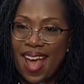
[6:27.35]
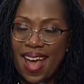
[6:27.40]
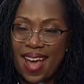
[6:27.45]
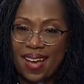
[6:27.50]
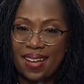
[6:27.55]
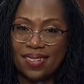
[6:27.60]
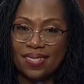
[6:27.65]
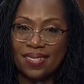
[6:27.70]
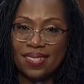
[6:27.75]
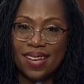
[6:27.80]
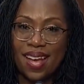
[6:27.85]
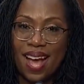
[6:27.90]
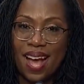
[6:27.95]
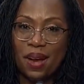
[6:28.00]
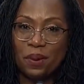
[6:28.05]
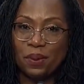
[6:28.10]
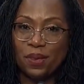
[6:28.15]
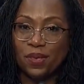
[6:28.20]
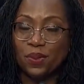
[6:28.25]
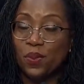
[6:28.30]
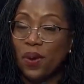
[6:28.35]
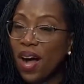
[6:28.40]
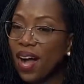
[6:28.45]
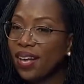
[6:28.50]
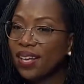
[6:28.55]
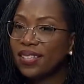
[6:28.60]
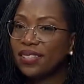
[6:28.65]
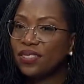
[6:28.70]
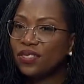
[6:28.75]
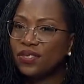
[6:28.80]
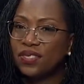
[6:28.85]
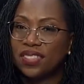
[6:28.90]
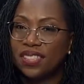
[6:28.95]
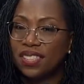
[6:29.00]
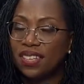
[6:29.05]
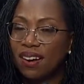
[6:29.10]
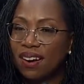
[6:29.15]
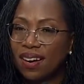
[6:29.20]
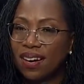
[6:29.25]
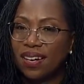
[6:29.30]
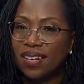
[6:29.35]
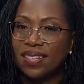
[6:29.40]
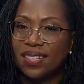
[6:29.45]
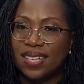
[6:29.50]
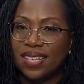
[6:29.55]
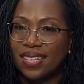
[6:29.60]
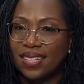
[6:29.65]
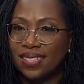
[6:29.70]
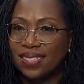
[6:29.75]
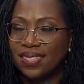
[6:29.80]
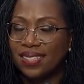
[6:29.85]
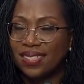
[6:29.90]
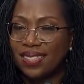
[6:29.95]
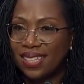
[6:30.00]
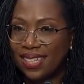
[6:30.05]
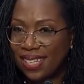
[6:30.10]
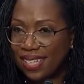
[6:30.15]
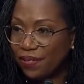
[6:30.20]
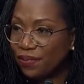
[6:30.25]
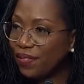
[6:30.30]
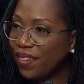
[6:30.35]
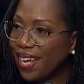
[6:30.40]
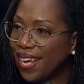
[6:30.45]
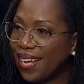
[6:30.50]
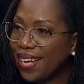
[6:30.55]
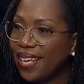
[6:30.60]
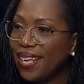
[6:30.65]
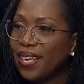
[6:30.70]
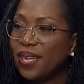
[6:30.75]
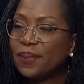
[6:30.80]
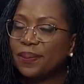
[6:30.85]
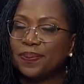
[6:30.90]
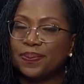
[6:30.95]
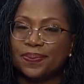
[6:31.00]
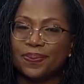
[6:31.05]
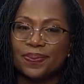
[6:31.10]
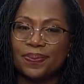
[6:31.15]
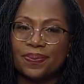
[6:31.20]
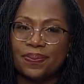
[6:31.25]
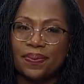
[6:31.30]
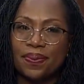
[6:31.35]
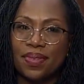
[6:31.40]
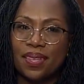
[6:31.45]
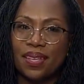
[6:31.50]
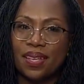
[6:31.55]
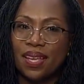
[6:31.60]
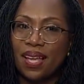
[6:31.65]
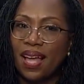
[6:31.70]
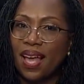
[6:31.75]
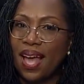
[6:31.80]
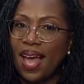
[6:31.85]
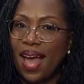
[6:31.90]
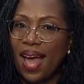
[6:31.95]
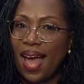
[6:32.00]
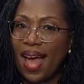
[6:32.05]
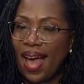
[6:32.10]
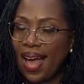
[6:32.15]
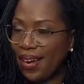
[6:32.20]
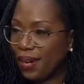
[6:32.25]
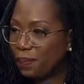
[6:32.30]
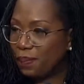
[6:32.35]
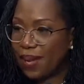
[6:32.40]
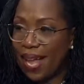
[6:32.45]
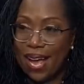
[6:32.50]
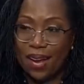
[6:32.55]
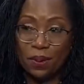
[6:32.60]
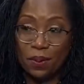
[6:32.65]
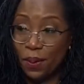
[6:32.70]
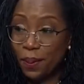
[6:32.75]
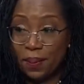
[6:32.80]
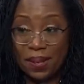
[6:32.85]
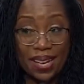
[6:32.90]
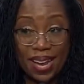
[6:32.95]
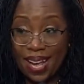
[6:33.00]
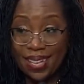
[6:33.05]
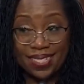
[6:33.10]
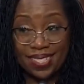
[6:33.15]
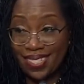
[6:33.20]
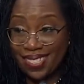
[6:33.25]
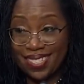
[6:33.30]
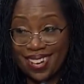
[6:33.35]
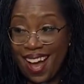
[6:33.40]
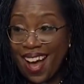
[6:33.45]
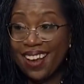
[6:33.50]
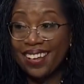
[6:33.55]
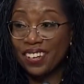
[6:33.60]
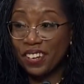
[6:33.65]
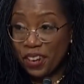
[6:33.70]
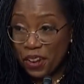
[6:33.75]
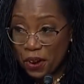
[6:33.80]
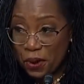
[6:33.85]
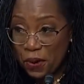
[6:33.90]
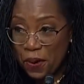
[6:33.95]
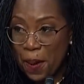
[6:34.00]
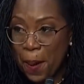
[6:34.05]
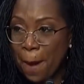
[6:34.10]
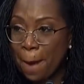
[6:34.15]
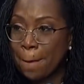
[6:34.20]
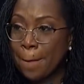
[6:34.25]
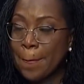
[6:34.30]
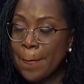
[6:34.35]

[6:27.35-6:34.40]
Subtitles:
And I was walking through the yard in the evening, and a black woman I did not know